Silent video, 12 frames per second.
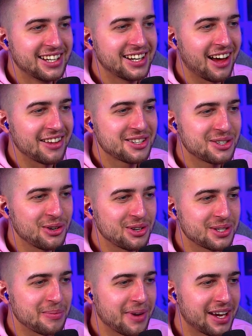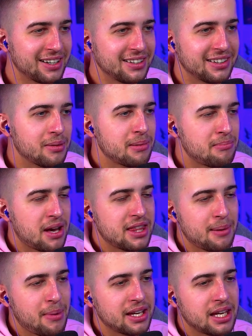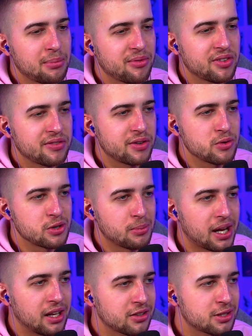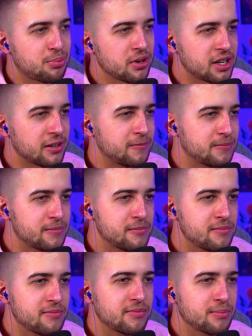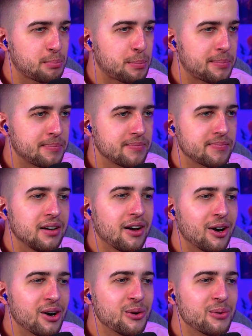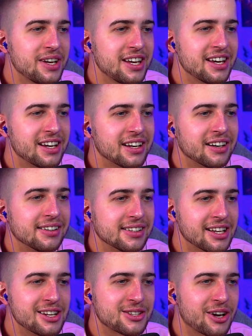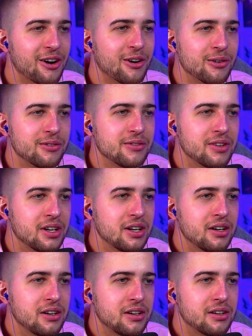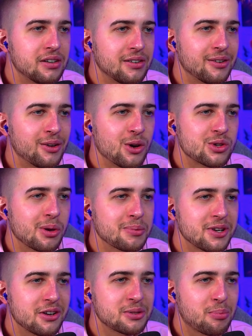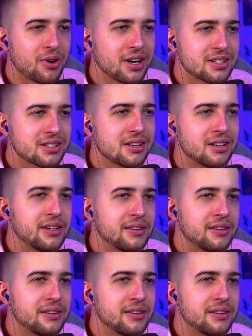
Nah, this is awesome, man. They might keep it for the future, man. It looks pretty. Oh, we here. Let's go. Usopp's not depressed.